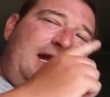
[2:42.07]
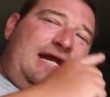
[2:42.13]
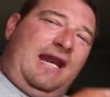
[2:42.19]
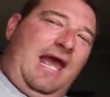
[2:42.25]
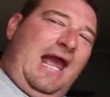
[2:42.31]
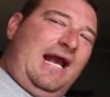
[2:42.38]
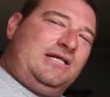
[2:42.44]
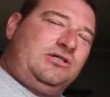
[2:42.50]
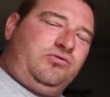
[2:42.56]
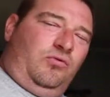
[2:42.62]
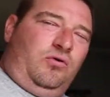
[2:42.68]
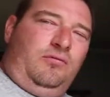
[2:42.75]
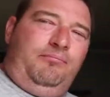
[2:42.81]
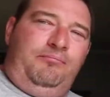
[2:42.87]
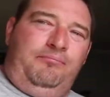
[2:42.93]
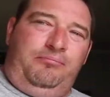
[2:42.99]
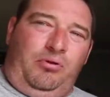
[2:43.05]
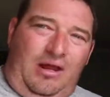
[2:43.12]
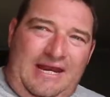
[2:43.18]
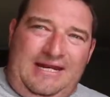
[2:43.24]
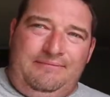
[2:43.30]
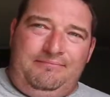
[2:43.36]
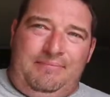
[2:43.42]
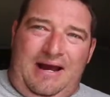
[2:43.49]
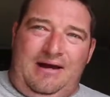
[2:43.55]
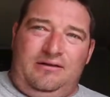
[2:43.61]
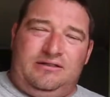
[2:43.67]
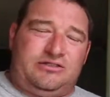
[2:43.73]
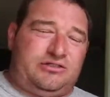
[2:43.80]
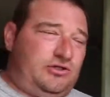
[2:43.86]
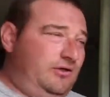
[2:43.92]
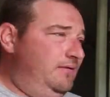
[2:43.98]
an actual blade
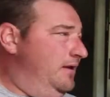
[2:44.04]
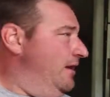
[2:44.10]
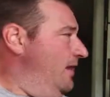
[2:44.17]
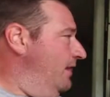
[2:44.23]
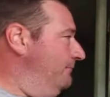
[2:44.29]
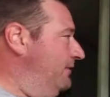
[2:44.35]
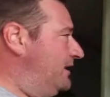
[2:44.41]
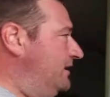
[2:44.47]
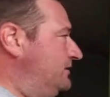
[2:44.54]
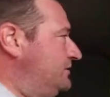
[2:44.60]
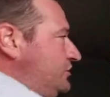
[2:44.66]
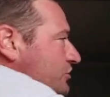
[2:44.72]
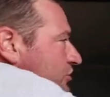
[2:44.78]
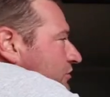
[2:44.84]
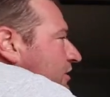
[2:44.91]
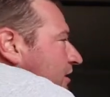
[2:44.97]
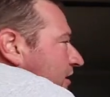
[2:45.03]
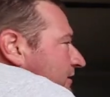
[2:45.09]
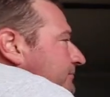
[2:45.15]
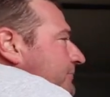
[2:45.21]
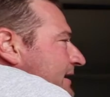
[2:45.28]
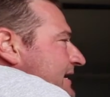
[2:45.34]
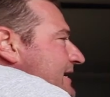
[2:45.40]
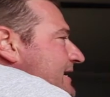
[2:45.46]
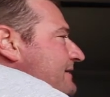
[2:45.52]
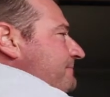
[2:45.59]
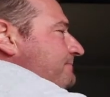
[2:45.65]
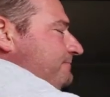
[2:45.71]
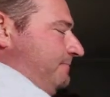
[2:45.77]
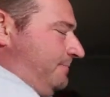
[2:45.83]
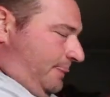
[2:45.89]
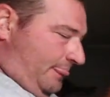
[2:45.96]
balancer because you could
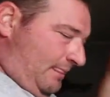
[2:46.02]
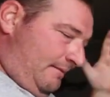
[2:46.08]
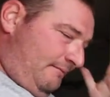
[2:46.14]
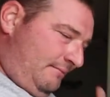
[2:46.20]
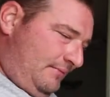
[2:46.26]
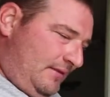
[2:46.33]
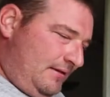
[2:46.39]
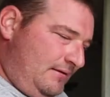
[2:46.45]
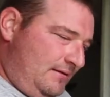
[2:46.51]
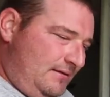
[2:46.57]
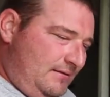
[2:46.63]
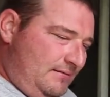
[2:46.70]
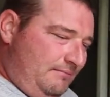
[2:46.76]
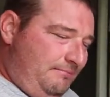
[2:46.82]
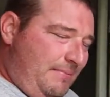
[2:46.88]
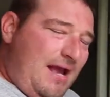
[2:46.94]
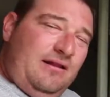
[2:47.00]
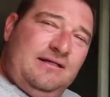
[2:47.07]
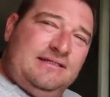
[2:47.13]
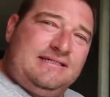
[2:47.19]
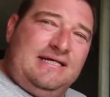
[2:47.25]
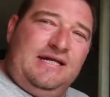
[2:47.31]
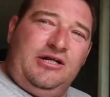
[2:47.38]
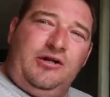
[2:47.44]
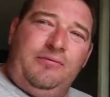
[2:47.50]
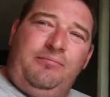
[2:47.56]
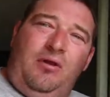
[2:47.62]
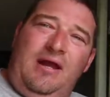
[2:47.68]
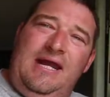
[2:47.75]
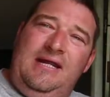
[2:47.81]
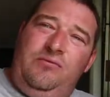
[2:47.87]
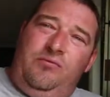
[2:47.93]
be balancing your
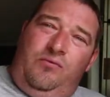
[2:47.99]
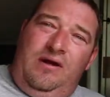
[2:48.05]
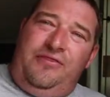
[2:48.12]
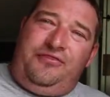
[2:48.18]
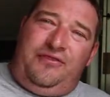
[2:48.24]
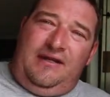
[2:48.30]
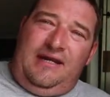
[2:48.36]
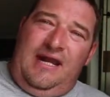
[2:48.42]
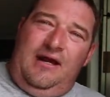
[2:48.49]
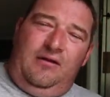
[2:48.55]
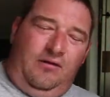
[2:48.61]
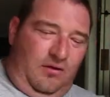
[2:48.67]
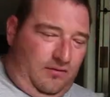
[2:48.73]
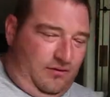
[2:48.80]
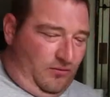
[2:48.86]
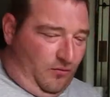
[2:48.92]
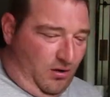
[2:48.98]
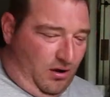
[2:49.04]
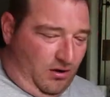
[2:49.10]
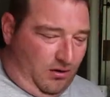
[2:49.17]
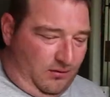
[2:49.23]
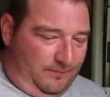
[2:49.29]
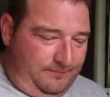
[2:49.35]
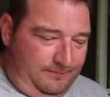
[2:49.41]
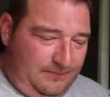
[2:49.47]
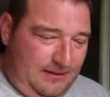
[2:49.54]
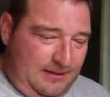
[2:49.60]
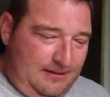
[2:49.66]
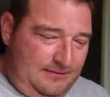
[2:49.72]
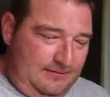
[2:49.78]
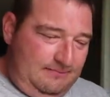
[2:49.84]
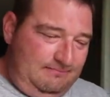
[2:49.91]
blade with the nail on the wall.